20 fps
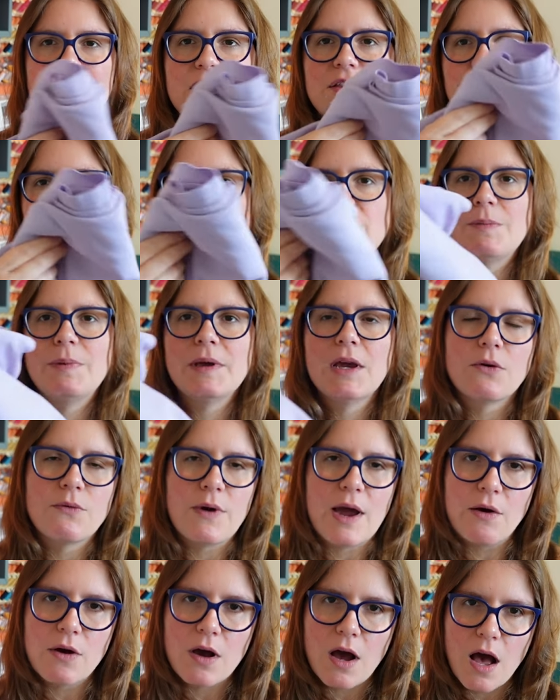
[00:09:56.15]
like the ribbing
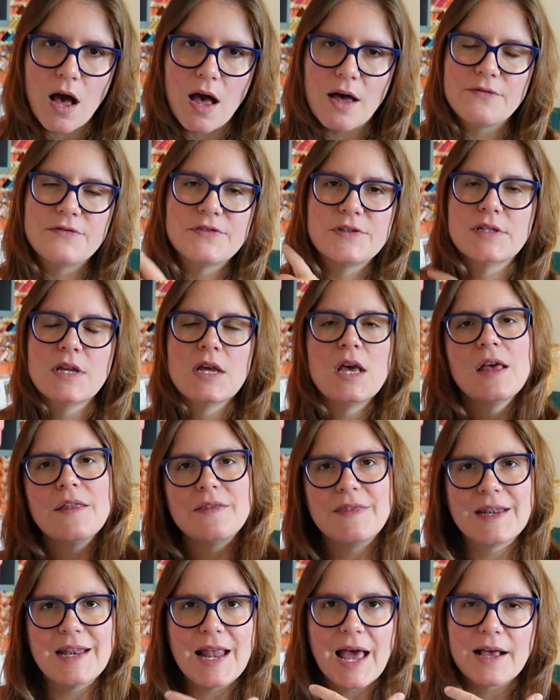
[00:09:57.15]
around cuffs,
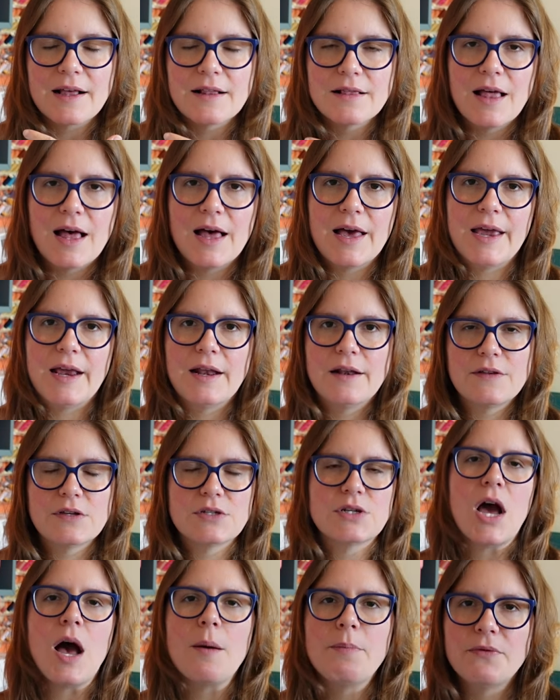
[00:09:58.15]
the neckline, the
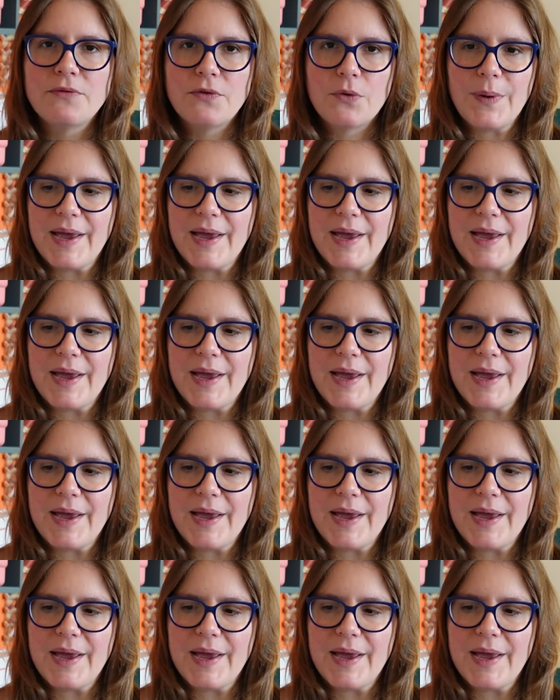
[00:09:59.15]
top of a